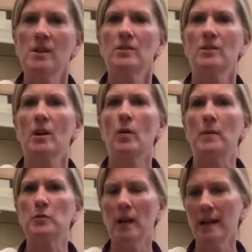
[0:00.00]
So I'm
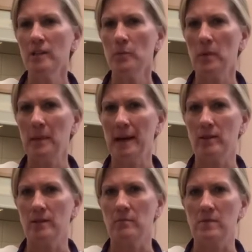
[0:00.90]
trying to prepare
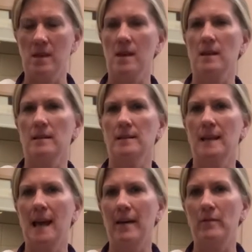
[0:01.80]
some things to
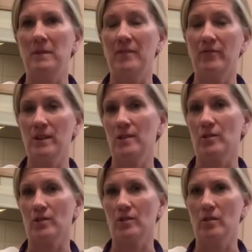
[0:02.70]
have in my
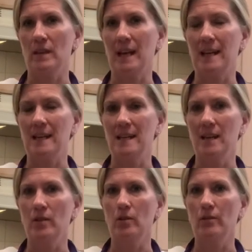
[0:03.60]
freezer so that I can
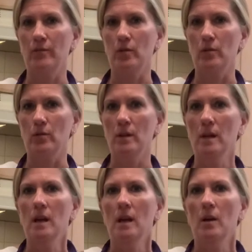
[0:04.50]
eat good food
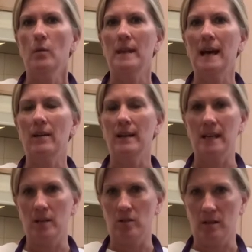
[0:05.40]
without a
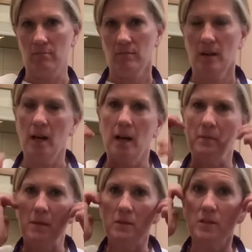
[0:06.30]
kitchen. Uh,
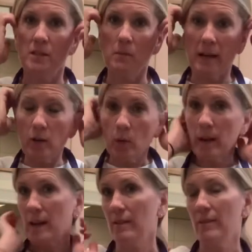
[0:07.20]
maybe just a
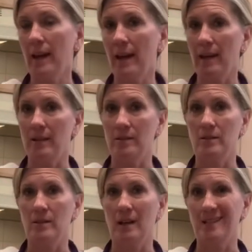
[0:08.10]
microwave
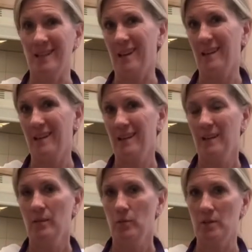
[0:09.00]
and a sink,
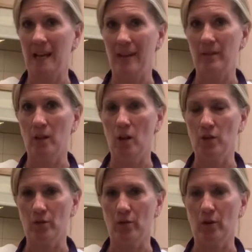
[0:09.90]
which I have in the
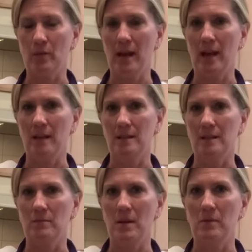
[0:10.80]
laundry room, and
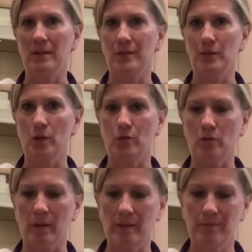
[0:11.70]
maybe a little toaster
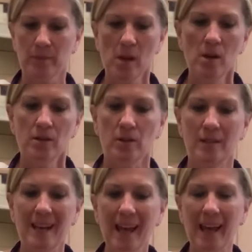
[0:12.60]
oven. So
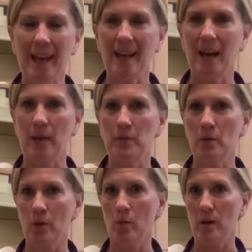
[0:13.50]
today I'm
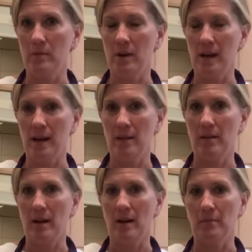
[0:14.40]
doing one of my
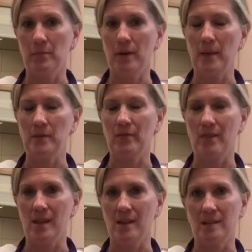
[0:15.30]
um, preps for
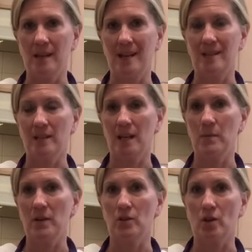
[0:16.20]
this, and it's gonna
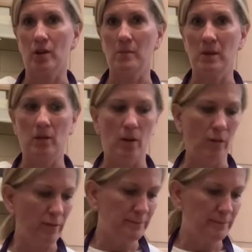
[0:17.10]
be a turkey meatloaf.